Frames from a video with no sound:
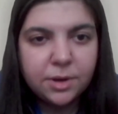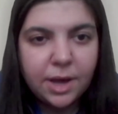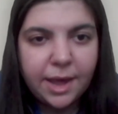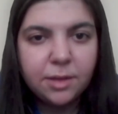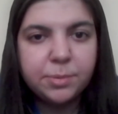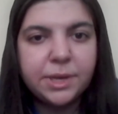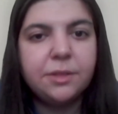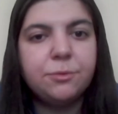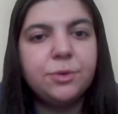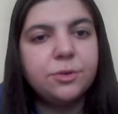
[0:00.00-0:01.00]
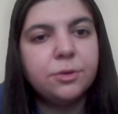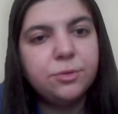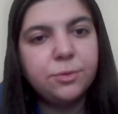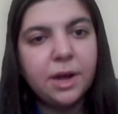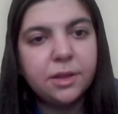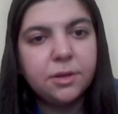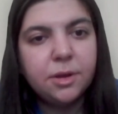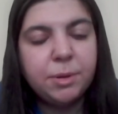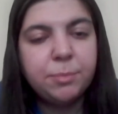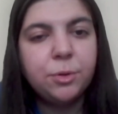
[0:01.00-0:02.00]
help can resort to that,
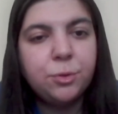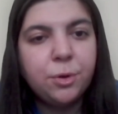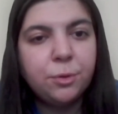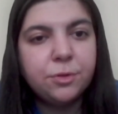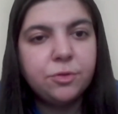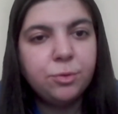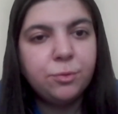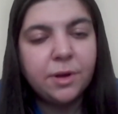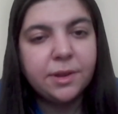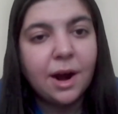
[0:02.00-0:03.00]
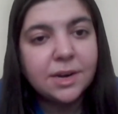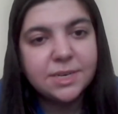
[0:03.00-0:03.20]
people who know the truth and are